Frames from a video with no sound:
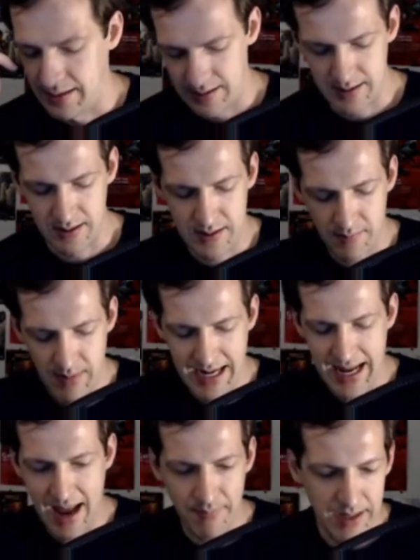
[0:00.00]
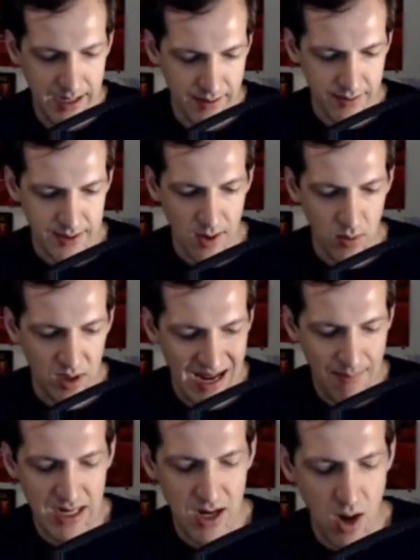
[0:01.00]
to, to make happen here. So let
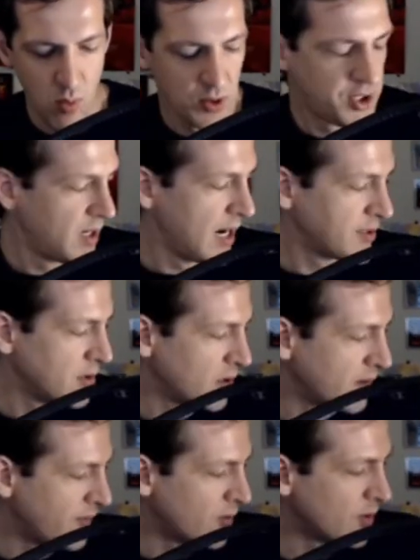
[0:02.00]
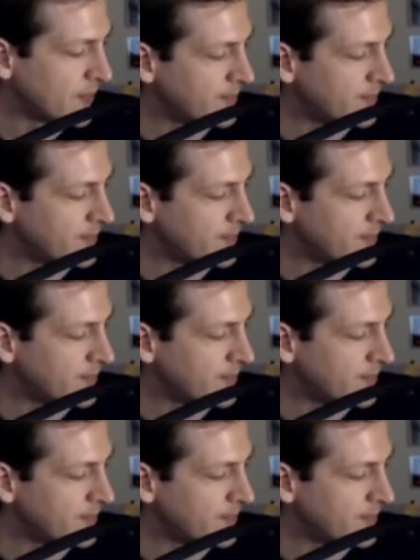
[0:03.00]
me know what you guys are looking for.